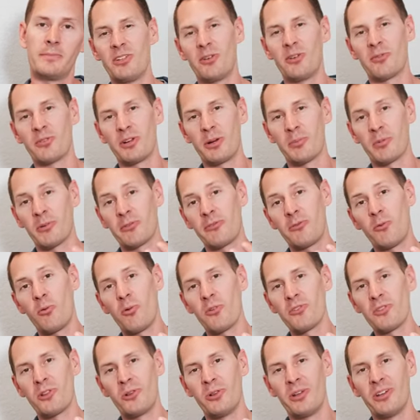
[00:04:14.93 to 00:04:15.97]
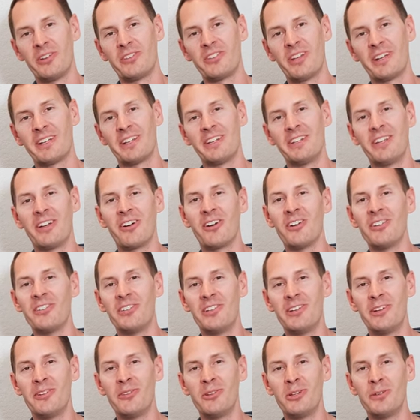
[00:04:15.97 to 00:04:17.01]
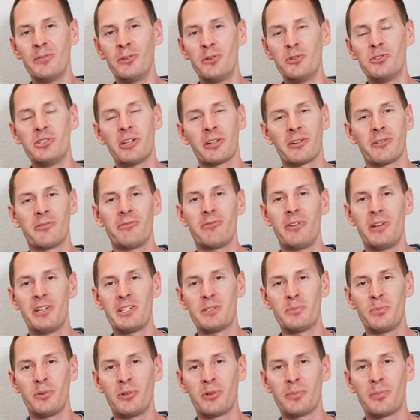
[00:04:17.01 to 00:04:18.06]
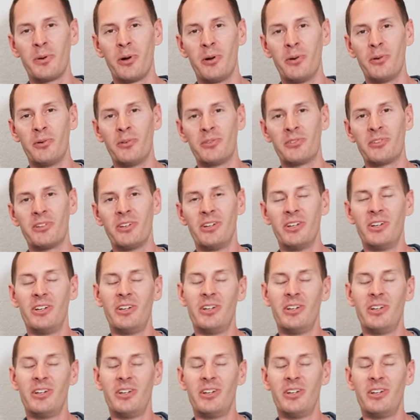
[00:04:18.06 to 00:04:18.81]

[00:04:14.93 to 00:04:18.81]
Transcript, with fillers: So for number four on the list, I can guarantee you that if you check a Facebook post